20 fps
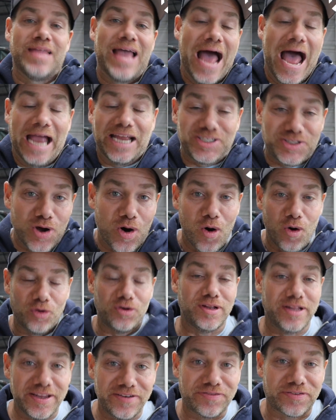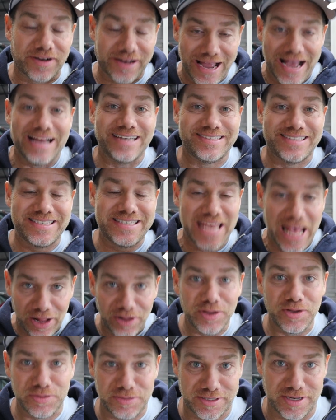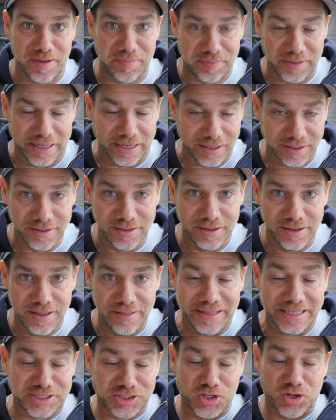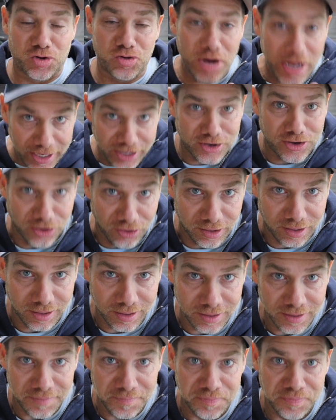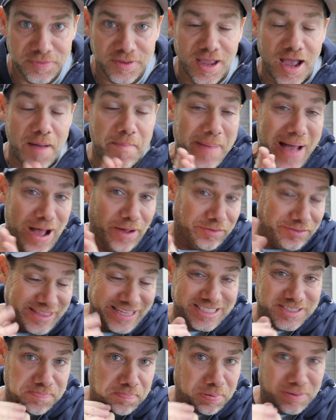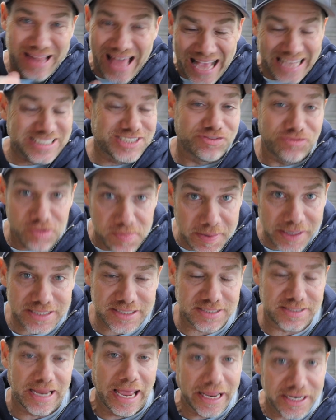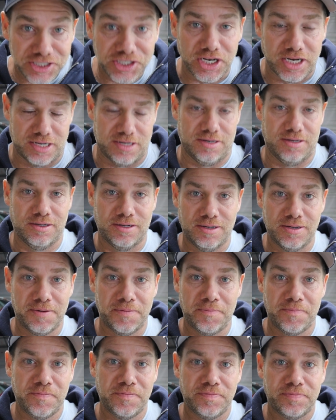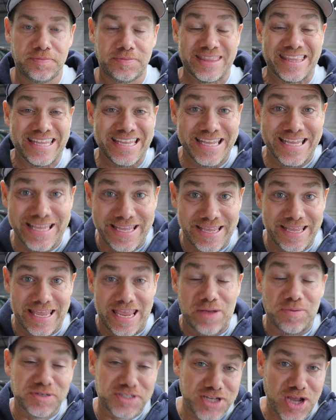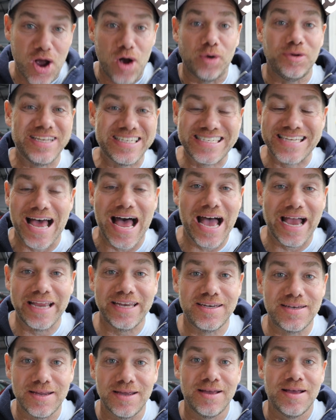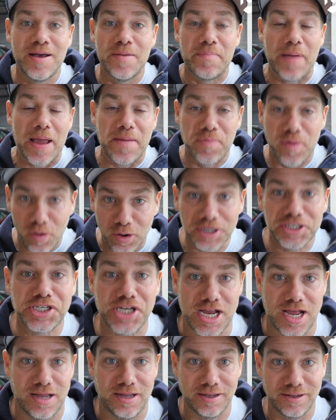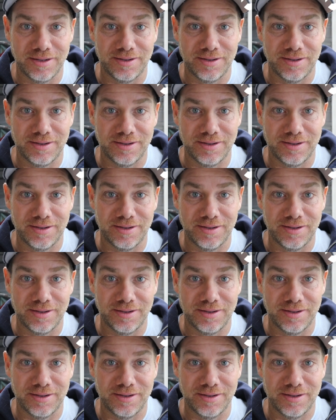I totally forgot to tell you something that's critical about this blasphemous engine. It was co-designed by Porsche.